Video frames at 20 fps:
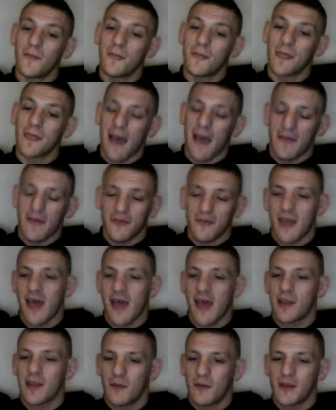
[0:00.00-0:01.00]
after
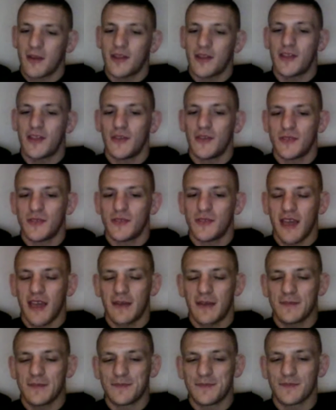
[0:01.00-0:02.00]
that, like Monday,
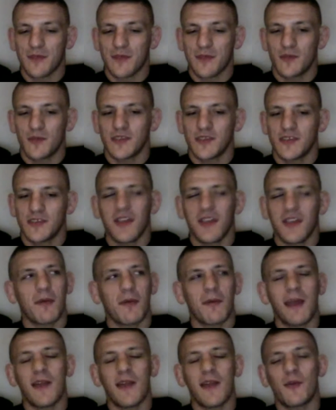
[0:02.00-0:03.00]
Tuesday, we're sitting thinking, I'm
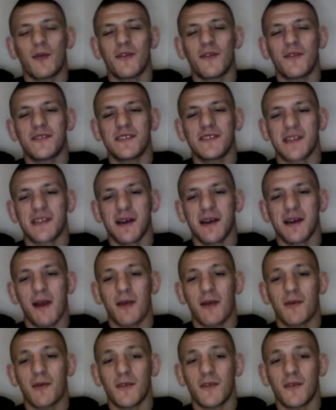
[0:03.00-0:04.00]
like, man, I wonder if he's gonna come
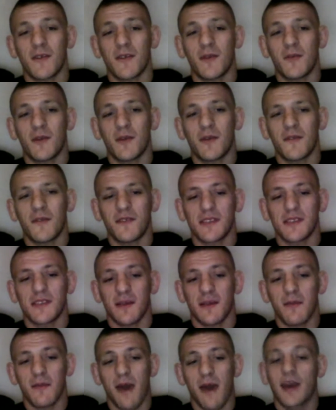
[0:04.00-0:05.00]
back. Wonder if he's gonna
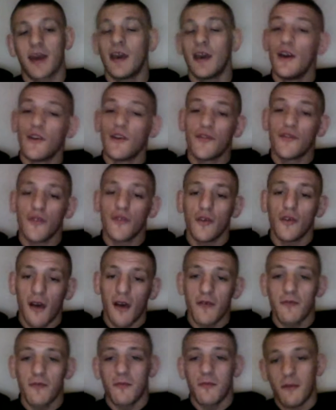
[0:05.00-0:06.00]
come back. Sure
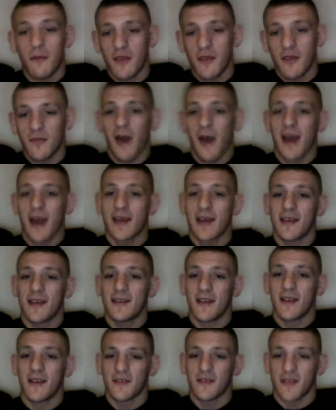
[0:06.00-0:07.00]
enough, my man's back
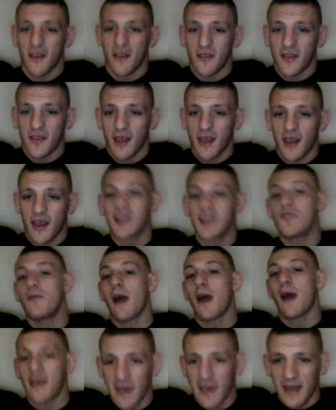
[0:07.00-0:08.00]
next Sunday, and he's
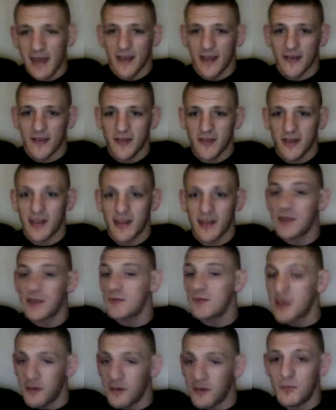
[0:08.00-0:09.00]
back again next Sunday. He
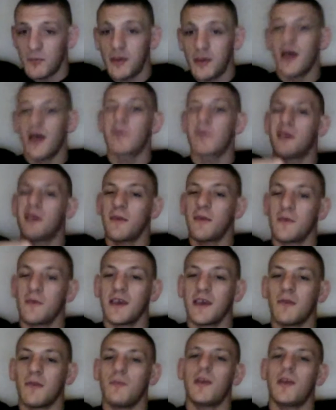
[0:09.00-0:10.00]
keeps getting beat up. He keeps
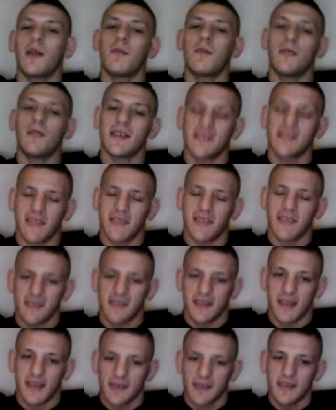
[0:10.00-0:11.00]
getting beat up less
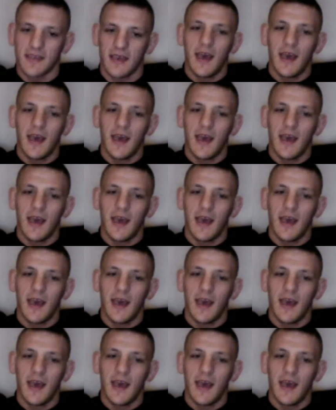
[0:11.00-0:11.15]
and less.